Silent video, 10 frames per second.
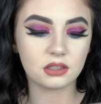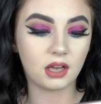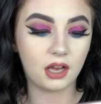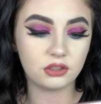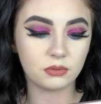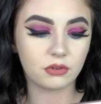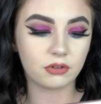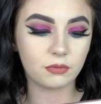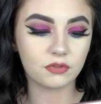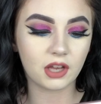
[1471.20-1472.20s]
I do agree
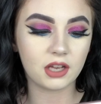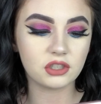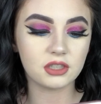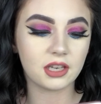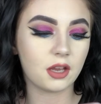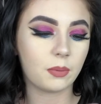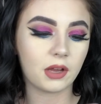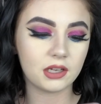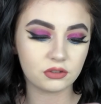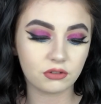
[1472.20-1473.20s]
with that. She said it
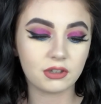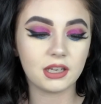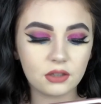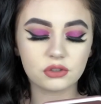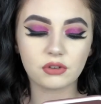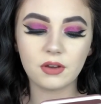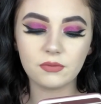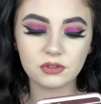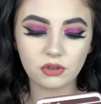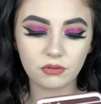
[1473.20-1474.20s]
applies great, looks great in
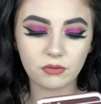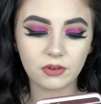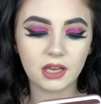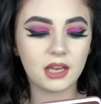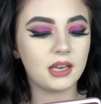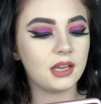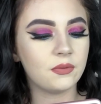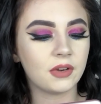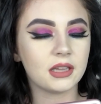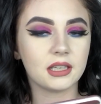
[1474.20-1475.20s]
photography, and
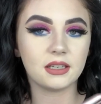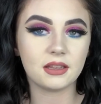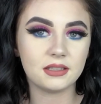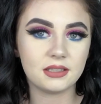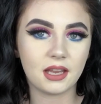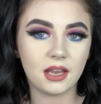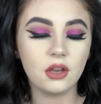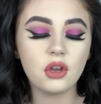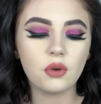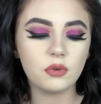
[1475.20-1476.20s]
even at the end of the day,
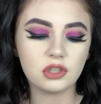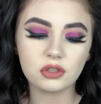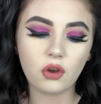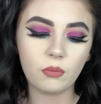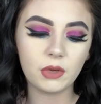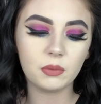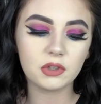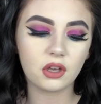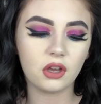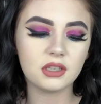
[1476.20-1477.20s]
which has got me with
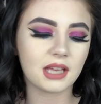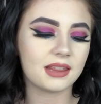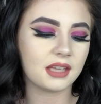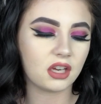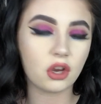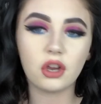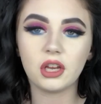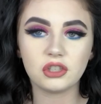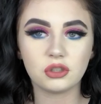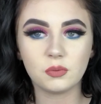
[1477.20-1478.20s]
hers. I think her
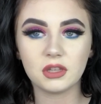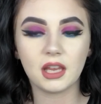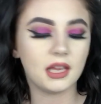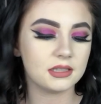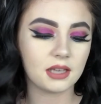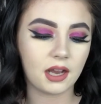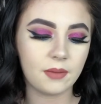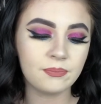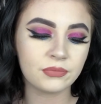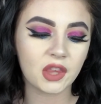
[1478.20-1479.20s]
issue with it is that
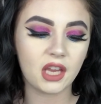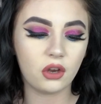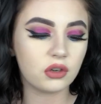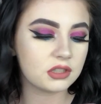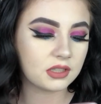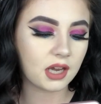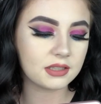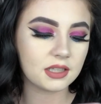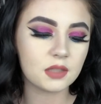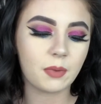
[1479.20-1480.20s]
it
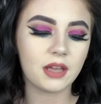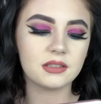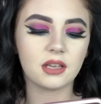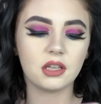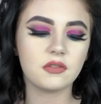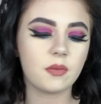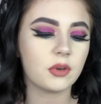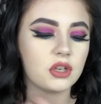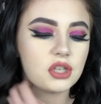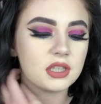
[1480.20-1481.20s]
oxidizes by the sounds of it,
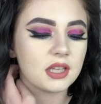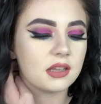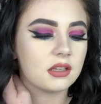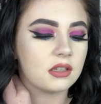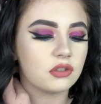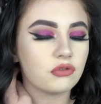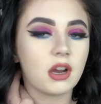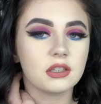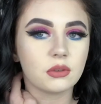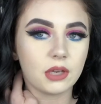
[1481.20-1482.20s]
because she said that it
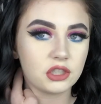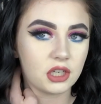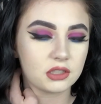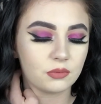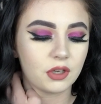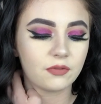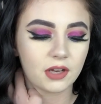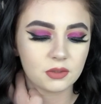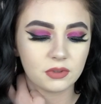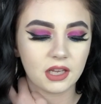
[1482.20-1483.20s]
dries quick, she has to work
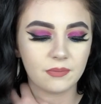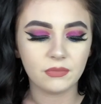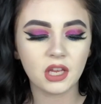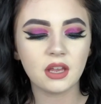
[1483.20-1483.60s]
fast with it.